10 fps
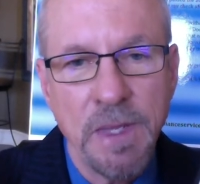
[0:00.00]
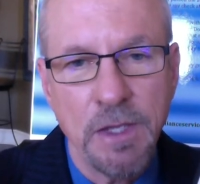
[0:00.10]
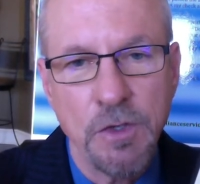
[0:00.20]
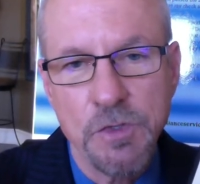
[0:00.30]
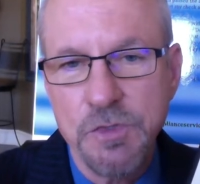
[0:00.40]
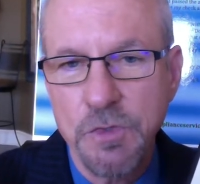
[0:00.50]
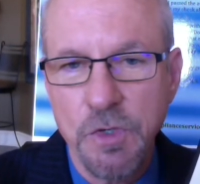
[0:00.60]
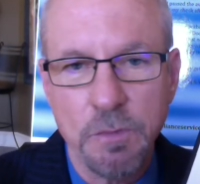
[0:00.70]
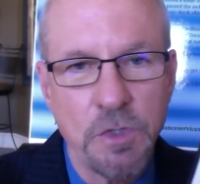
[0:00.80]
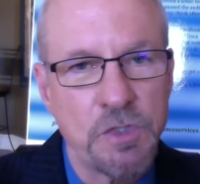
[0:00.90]
It goes through
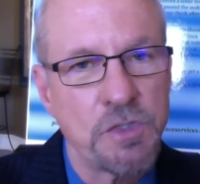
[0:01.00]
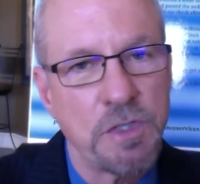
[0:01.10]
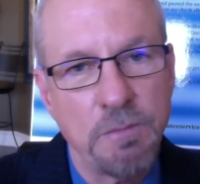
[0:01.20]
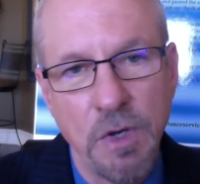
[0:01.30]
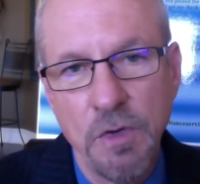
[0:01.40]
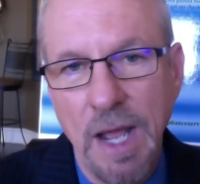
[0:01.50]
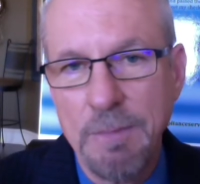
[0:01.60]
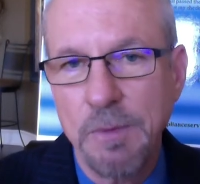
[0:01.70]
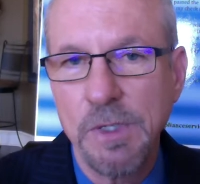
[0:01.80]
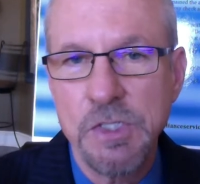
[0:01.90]
your emergency mode
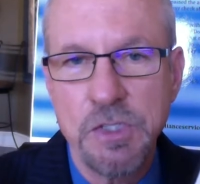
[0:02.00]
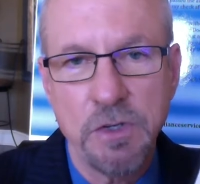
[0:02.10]
operation,